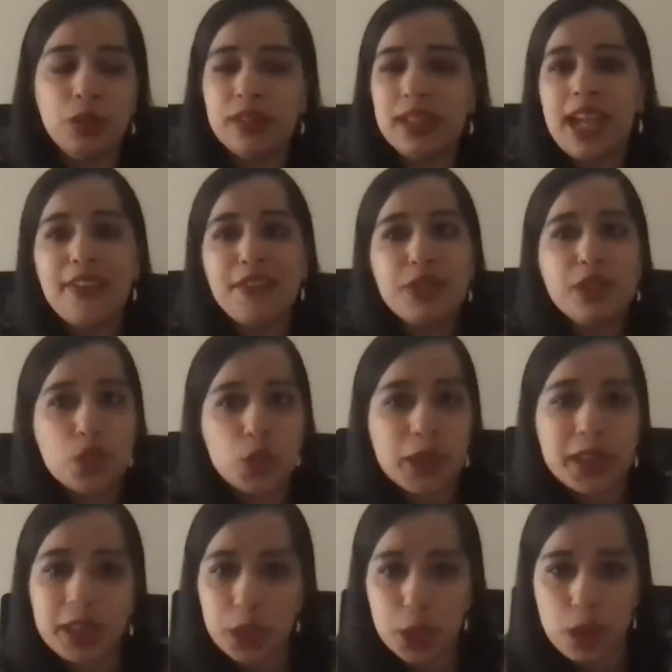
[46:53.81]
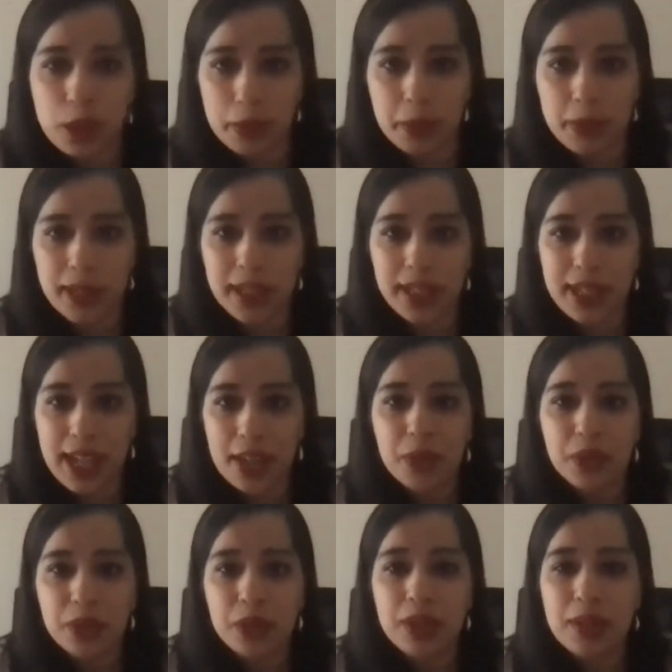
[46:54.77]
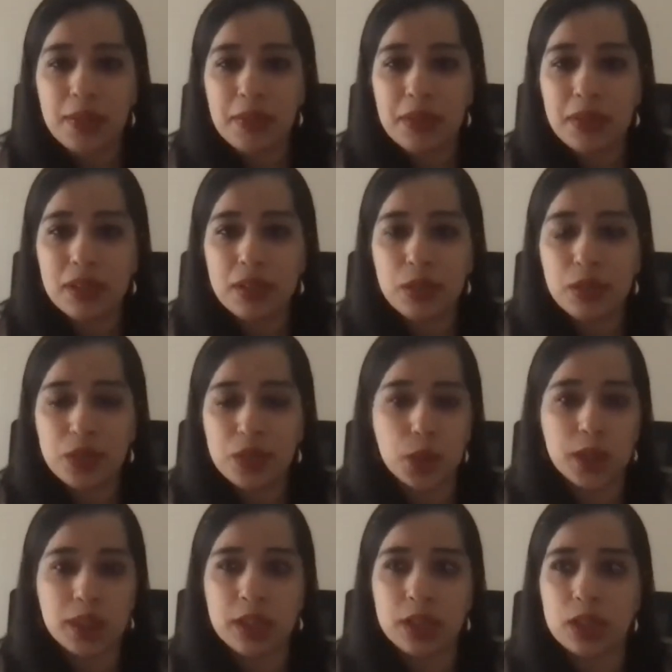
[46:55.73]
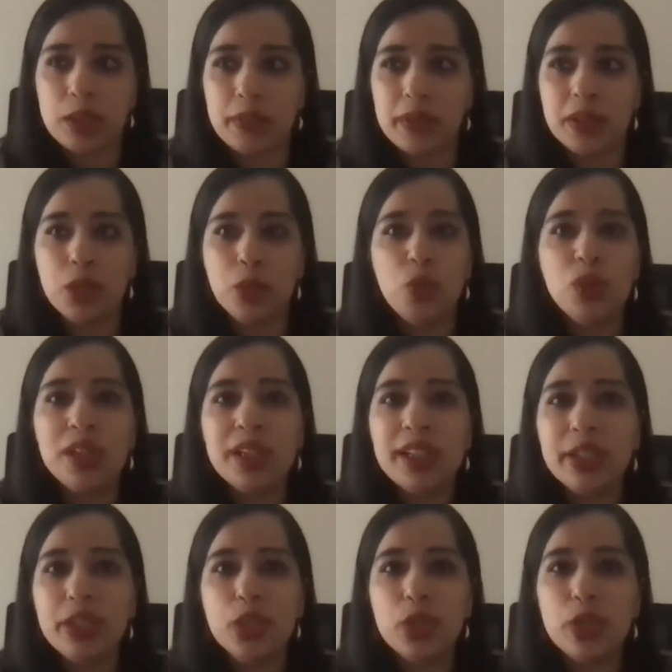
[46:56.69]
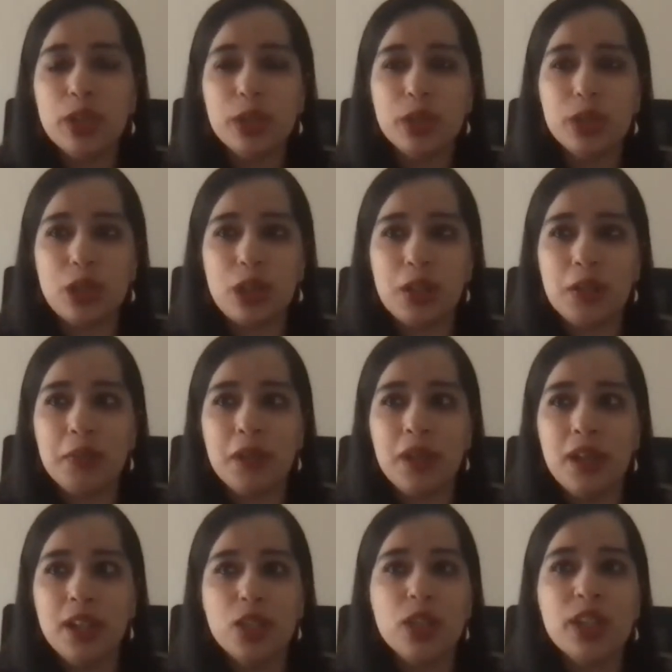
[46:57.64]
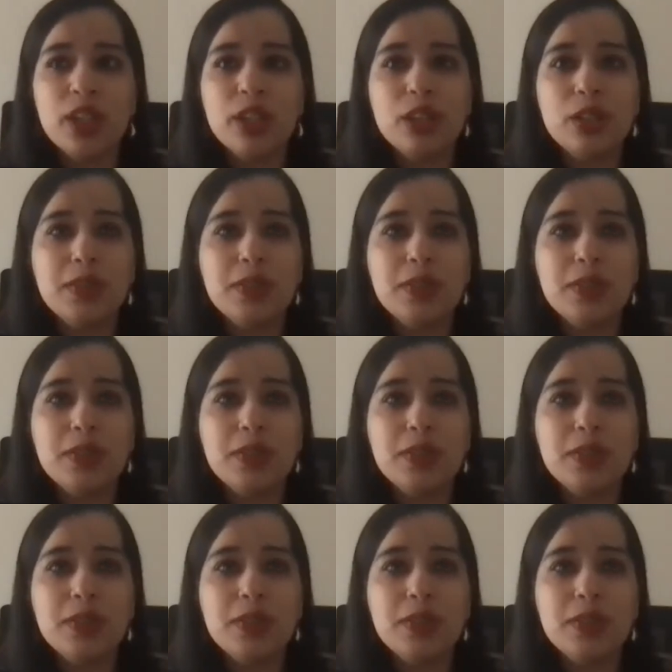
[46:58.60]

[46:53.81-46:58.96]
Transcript: they have to enjoy their job, right? I want them to enjoy their job, and you only enjoy your job. Enjoying your job